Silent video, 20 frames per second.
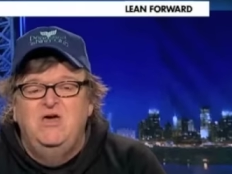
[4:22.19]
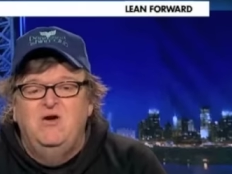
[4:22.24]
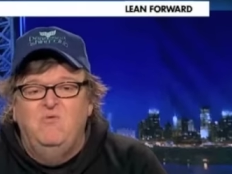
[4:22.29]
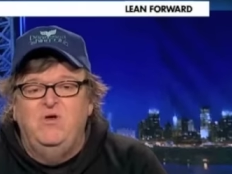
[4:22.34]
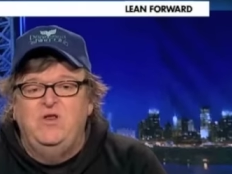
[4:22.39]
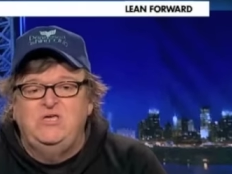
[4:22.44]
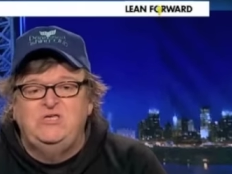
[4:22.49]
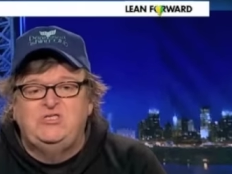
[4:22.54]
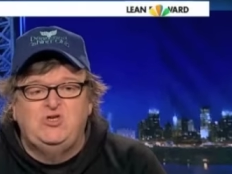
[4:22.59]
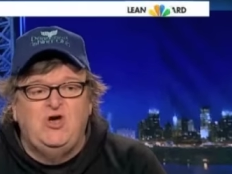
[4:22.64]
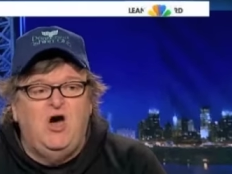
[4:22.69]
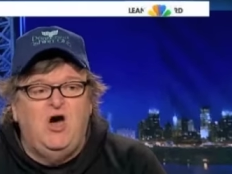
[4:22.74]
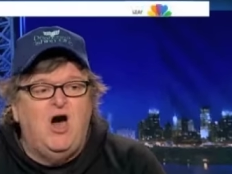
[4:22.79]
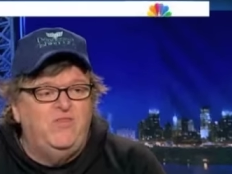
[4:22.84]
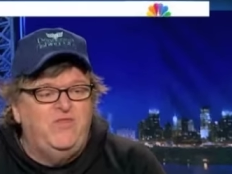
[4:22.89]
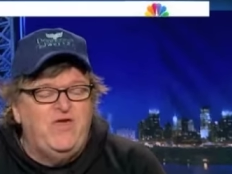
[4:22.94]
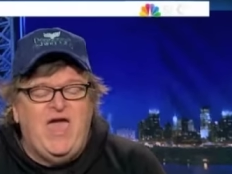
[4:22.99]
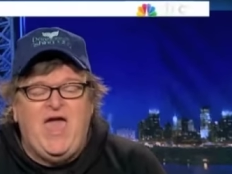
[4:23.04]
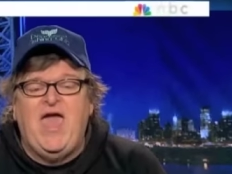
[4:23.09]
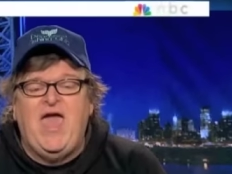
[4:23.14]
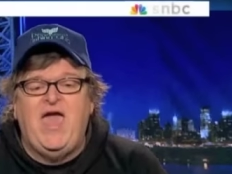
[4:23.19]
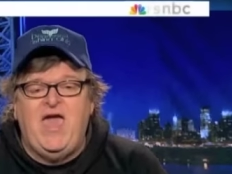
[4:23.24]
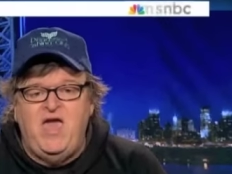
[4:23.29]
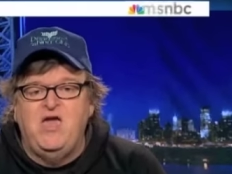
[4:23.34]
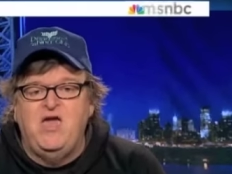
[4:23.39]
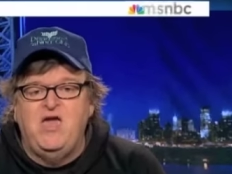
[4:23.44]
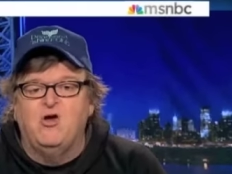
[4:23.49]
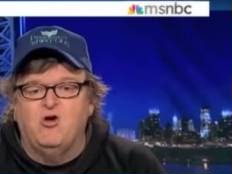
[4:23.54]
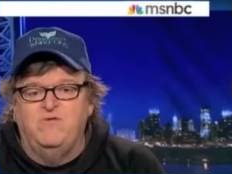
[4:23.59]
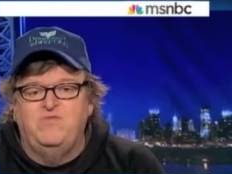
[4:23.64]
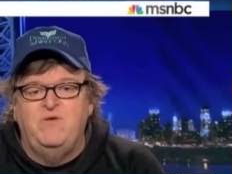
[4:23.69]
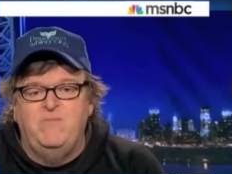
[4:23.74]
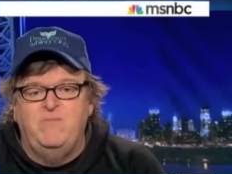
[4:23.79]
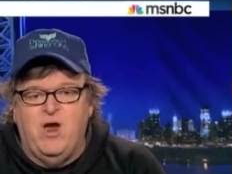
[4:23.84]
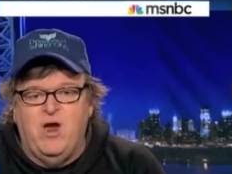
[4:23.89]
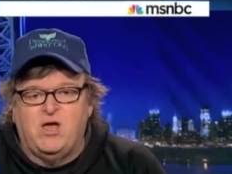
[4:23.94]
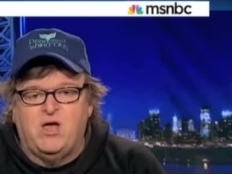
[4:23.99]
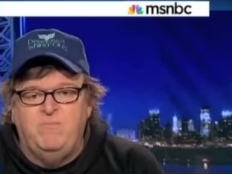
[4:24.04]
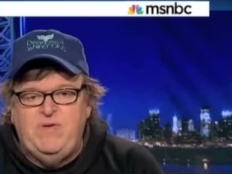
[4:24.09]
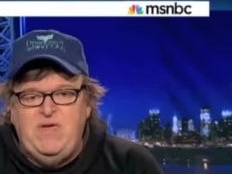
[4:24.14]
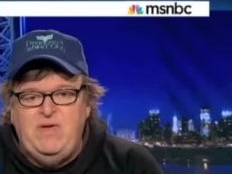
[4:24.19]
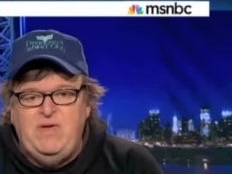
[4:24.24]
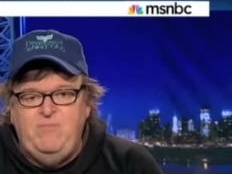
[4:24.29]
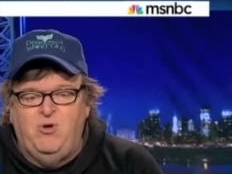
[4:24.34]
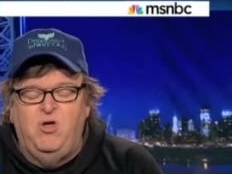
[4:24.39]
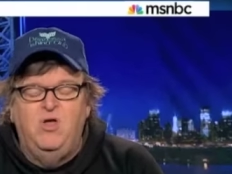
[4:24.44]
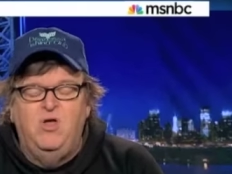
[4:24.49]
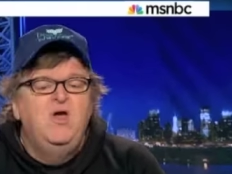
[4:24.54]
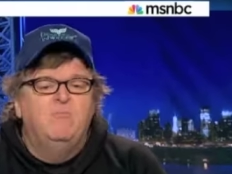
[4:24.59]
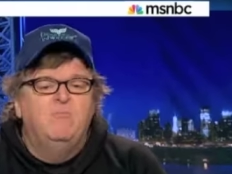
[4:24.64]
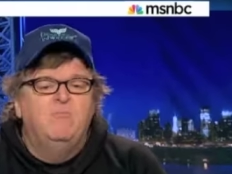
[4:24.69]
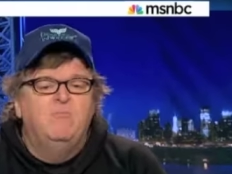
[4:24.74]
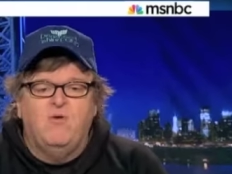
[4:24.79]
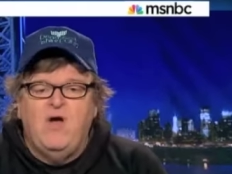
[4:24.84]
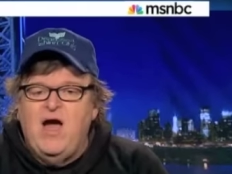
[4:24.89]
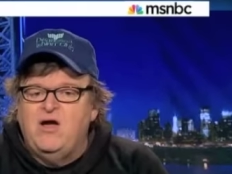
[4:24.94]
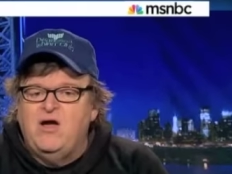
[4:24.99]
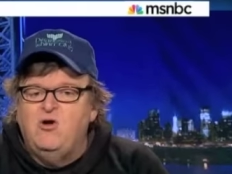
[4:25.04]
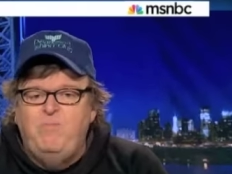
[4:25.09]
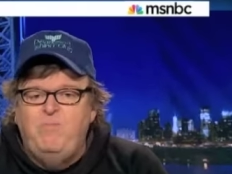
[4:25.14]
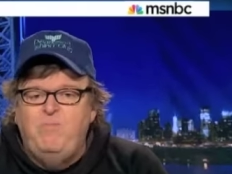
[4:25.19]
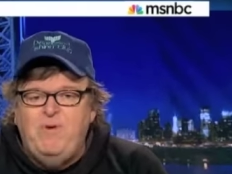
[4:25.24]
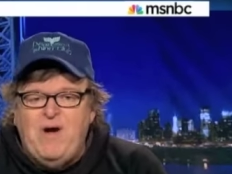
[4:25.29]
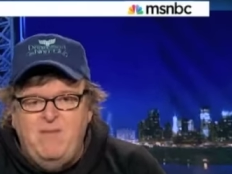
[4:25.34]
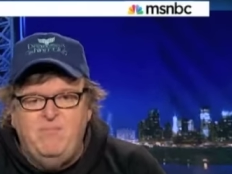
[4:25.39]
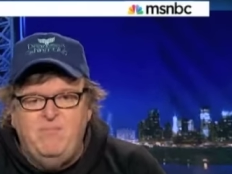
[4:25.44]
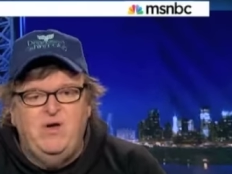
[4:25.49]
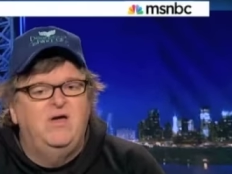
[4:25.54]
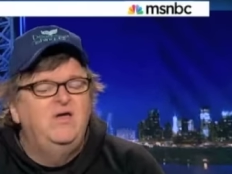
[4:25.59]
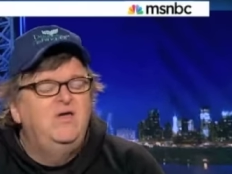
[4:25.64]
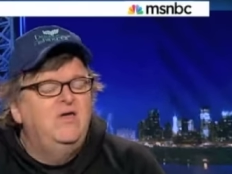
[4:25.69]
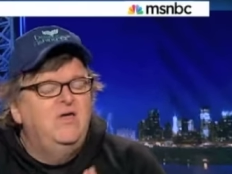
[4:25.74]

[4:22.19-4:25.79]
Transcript: when he saw the anger of the American people. Barack Obama,